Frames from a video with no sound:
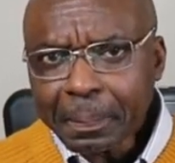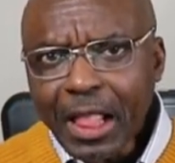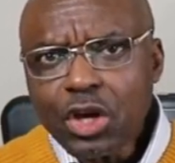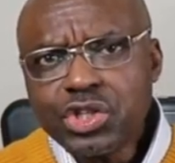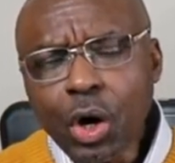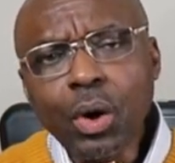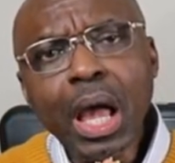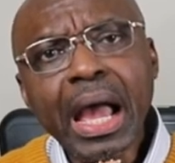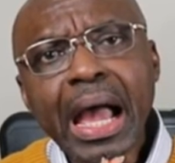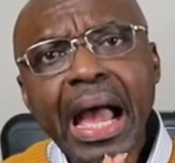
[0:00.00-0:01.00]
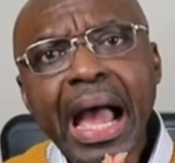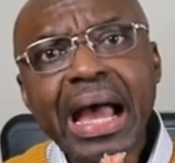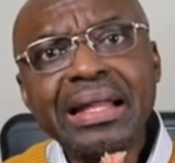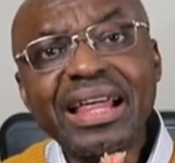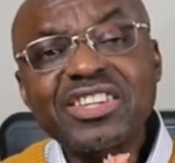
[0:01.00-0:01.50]
So
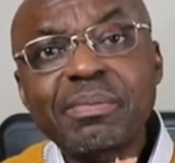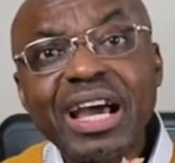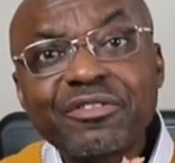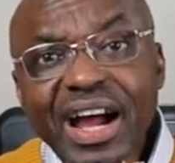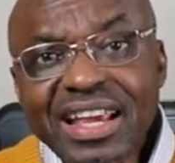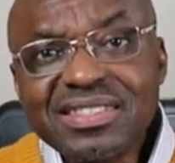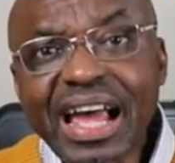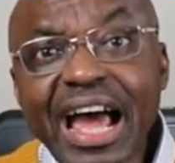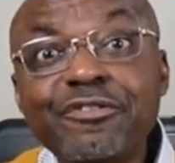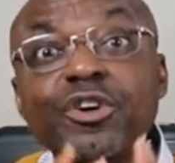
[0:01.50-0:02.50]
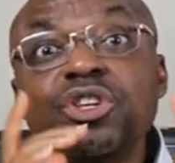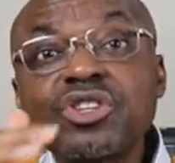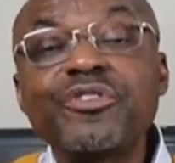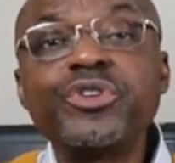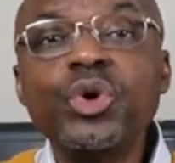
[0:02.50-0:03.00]
that's my advice. And for
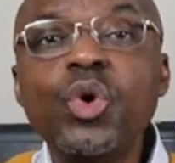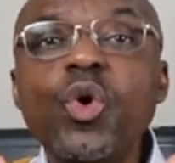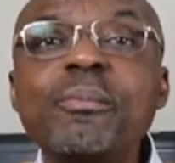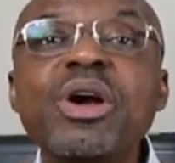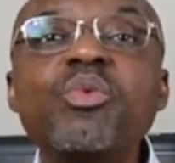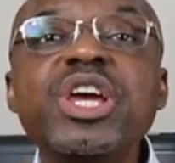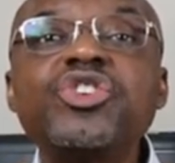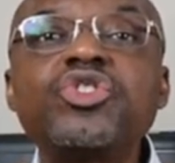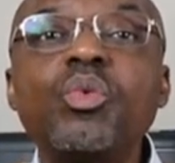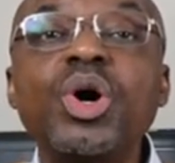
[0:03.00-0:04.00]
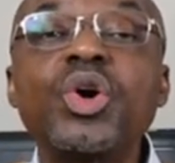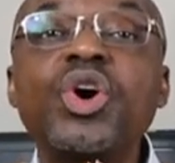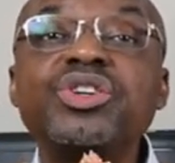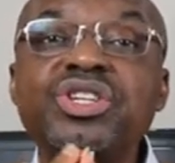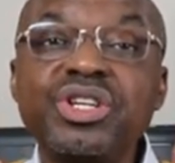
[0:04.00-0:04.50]
those of you who may wish to want
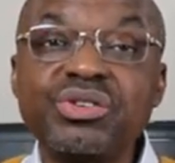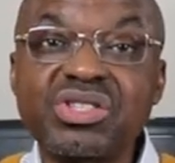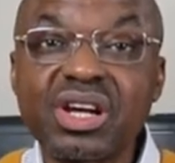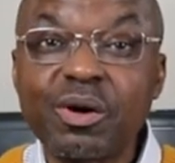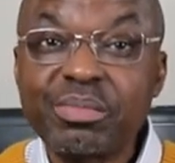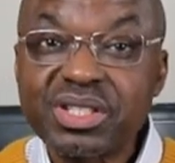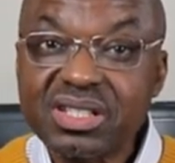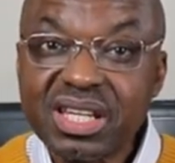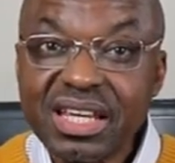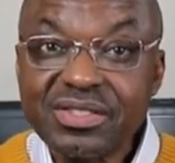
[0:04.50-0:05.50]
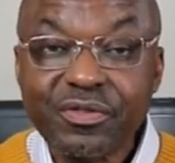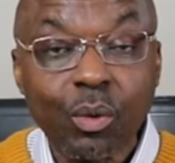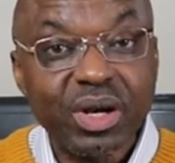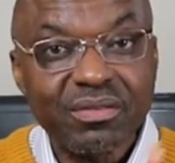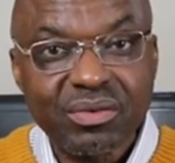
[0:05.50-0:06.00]
to continue using kombucha teas
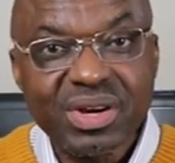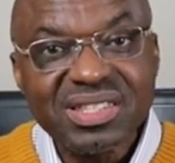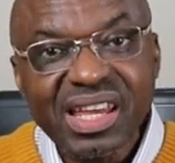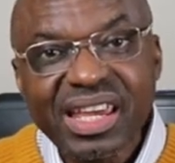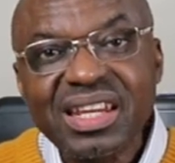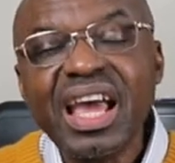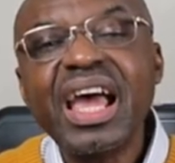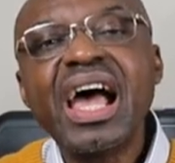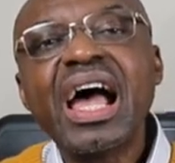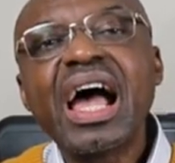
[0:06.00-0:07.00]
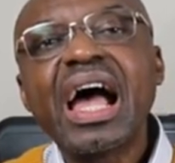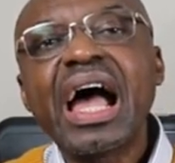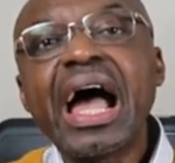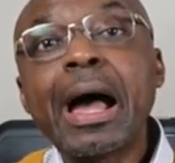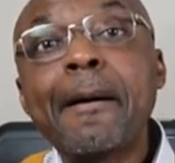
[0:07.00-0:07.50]
for whatever reason,
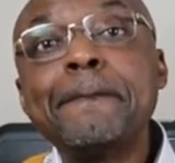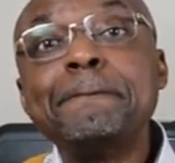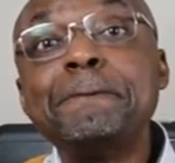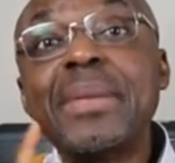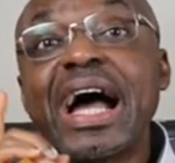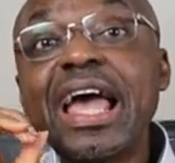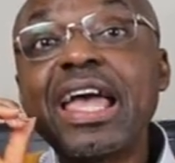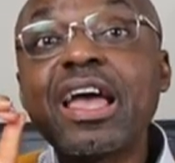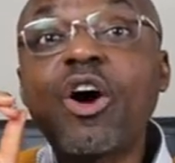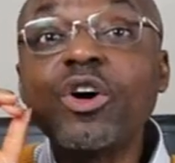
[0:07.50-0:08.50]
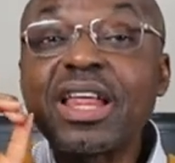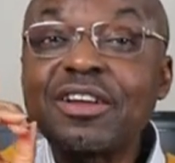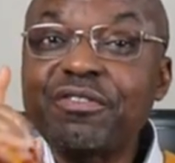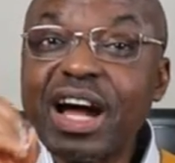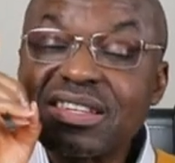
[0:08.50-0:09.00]
my other
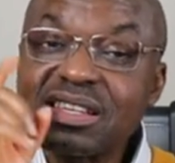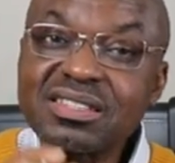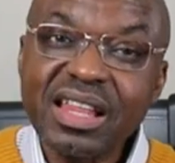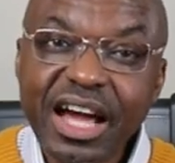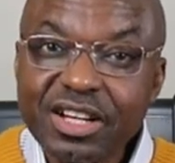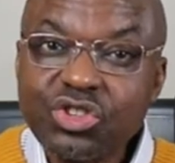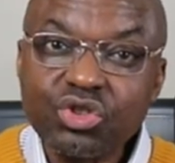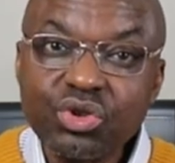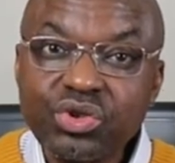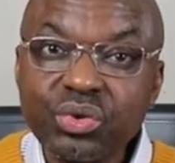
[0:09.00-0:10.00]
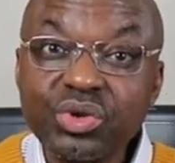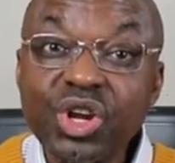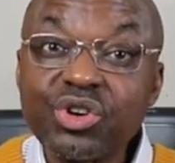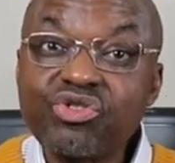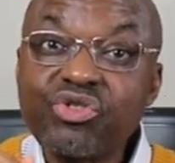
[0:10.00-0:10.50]
advice is that you should
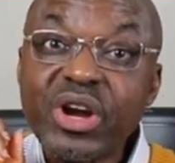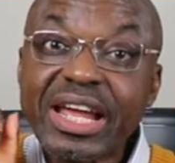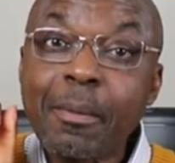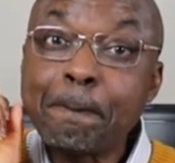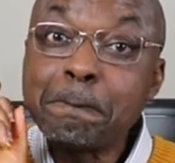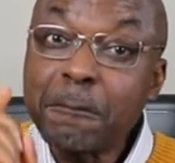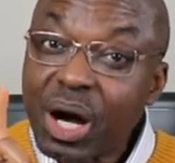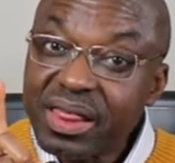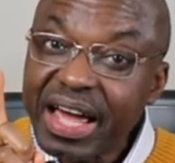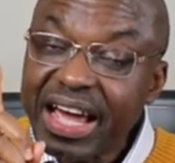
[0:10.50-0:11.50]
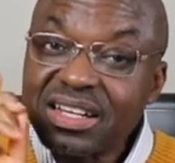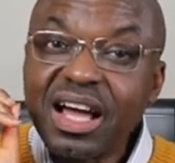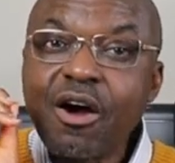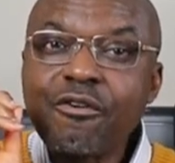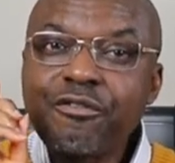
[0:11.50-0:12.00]
not drink more
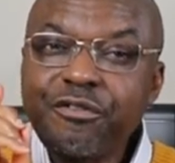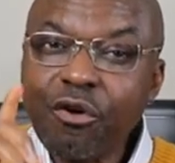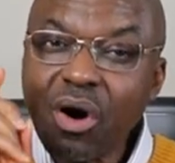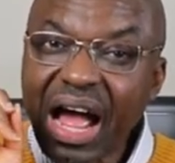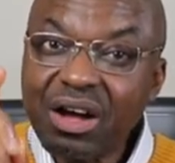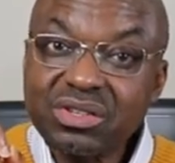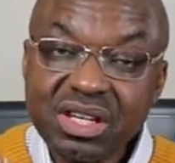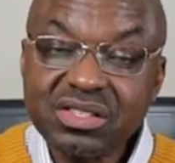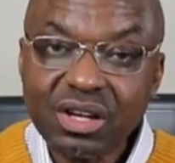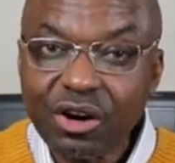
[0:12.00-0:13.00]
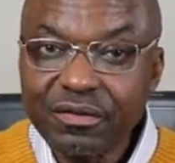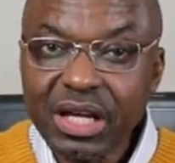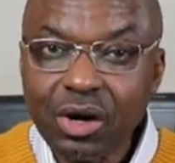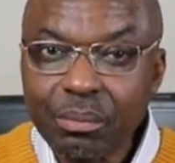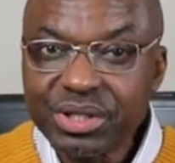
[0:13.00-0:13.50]
than 4 ounces of
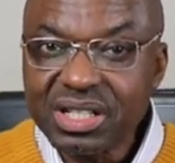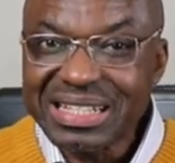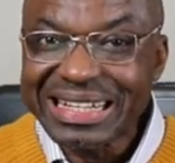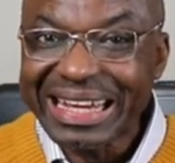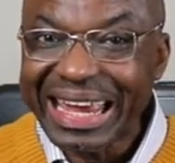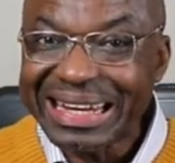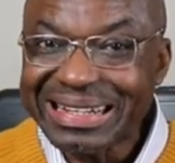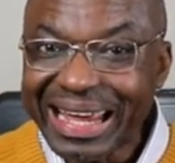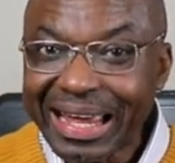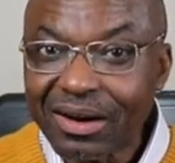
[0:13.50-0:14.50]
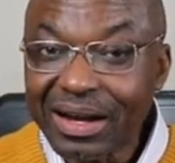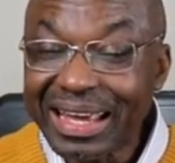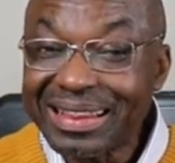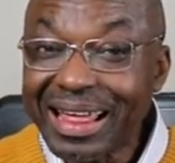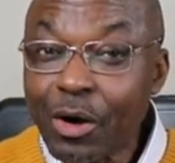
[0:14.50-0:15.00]
the kombucha tea a day.
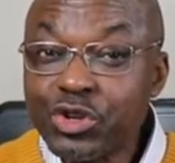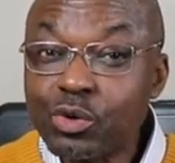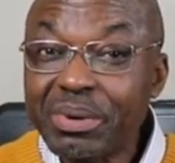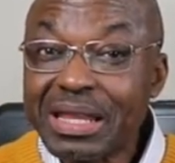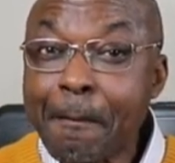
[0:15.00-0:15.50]
Okay, that should be